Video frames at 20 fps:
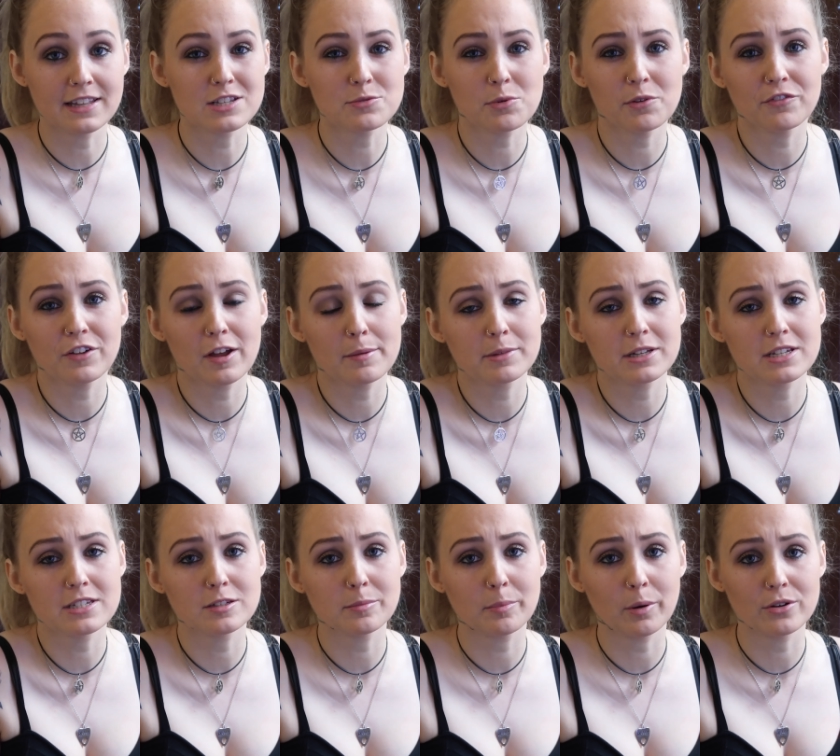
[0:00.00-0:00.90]
that's what family
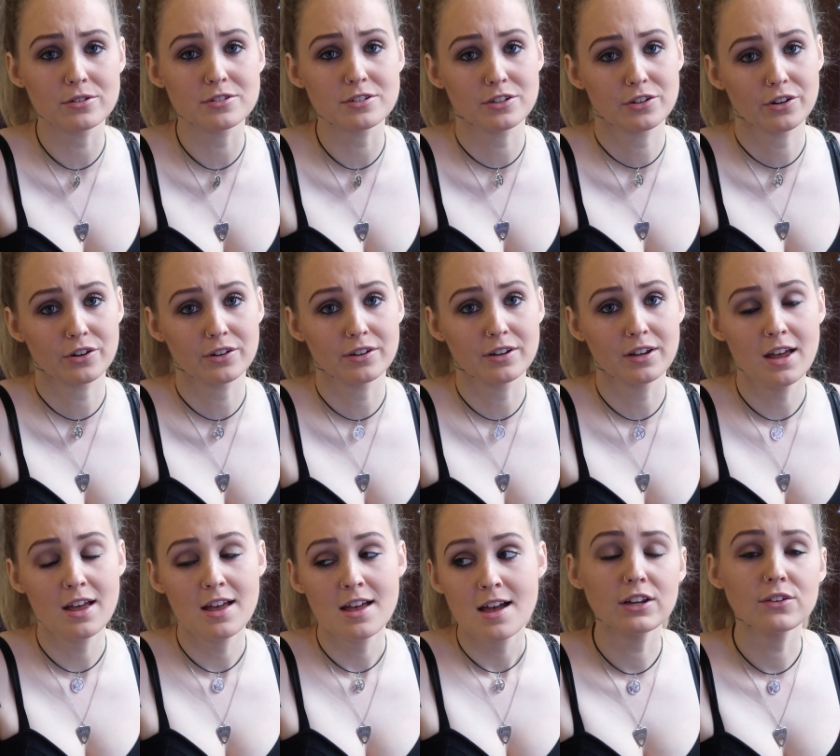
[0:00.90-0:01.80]
is supposed to do.
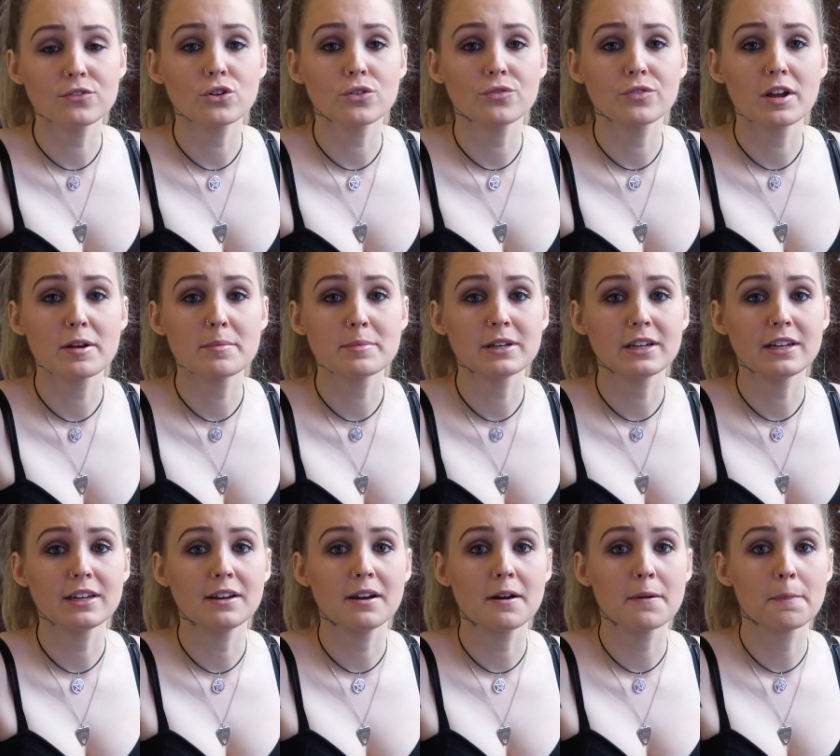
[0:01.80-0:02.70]
Any of your
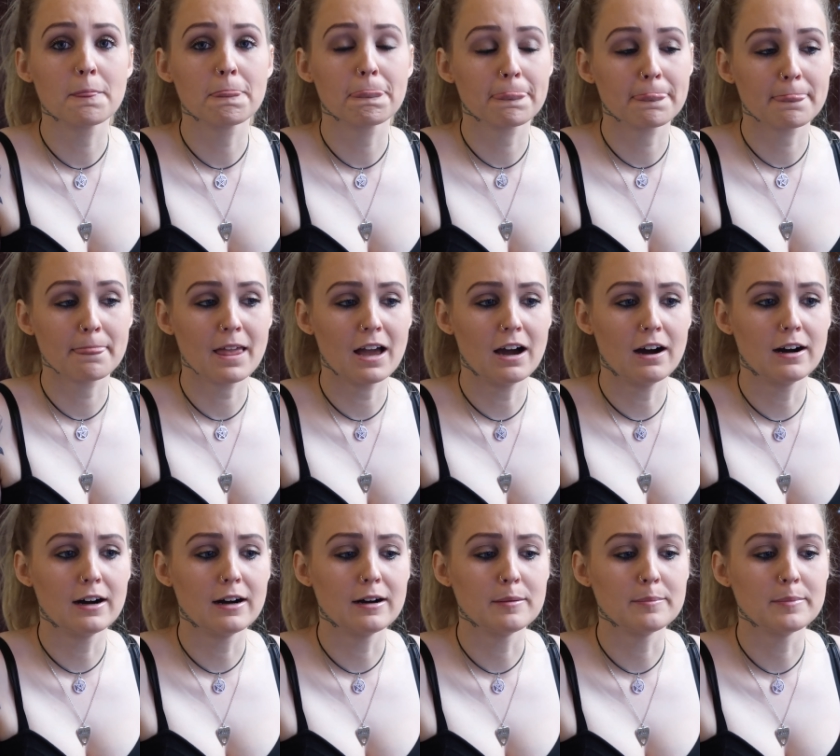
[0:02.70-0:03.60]
family
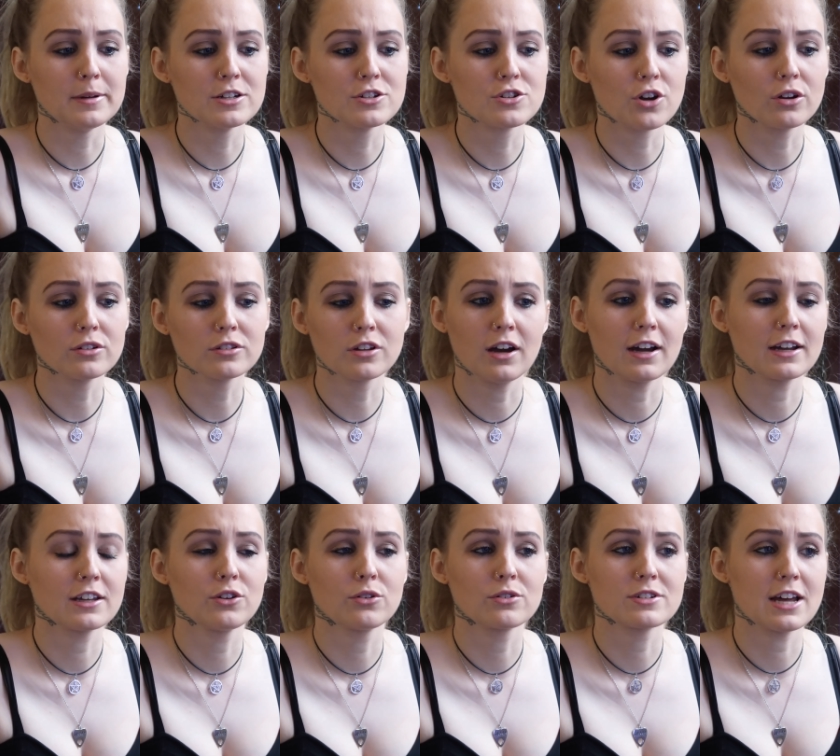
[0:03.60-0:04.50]
don't
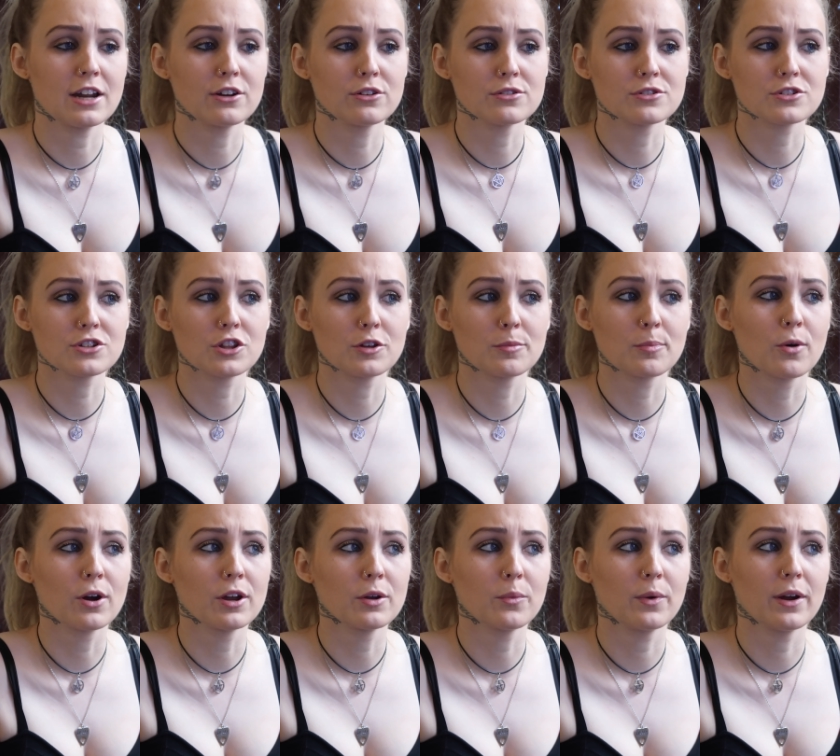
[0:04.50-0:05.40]
like your tattoos to the
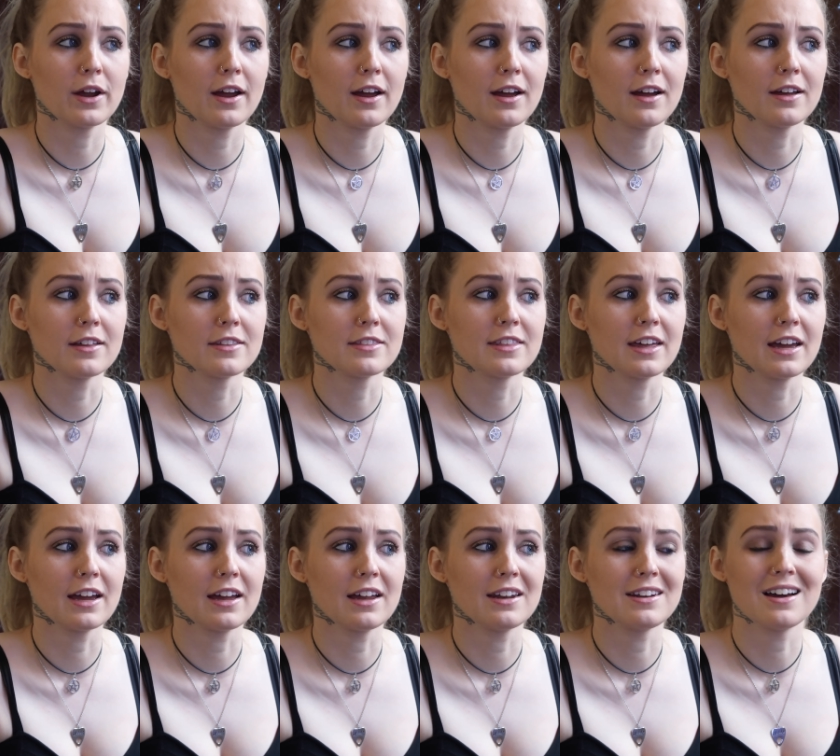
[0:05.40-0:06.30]
point where
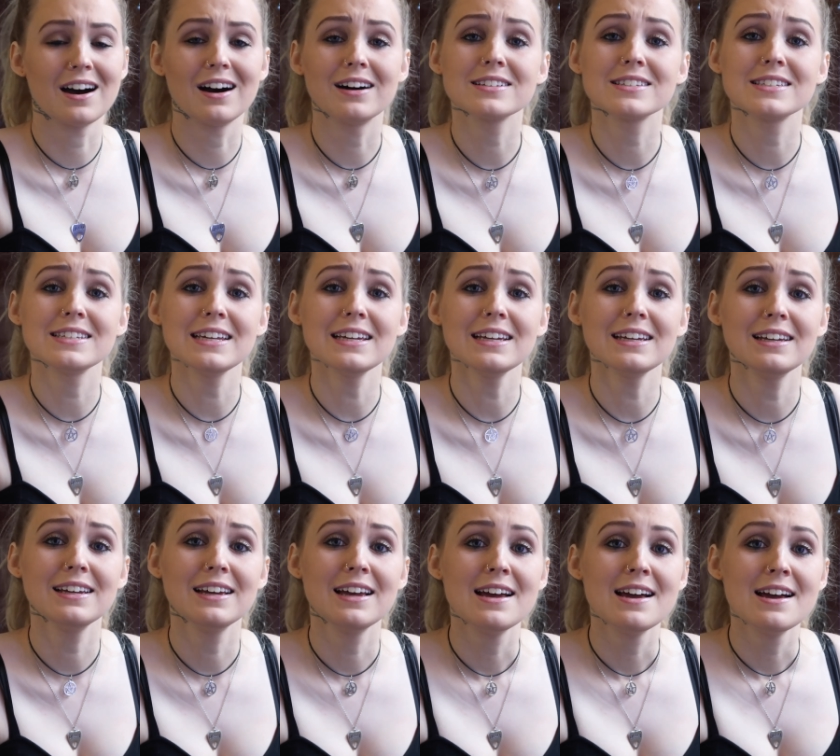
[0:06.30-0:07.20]
they're nasty,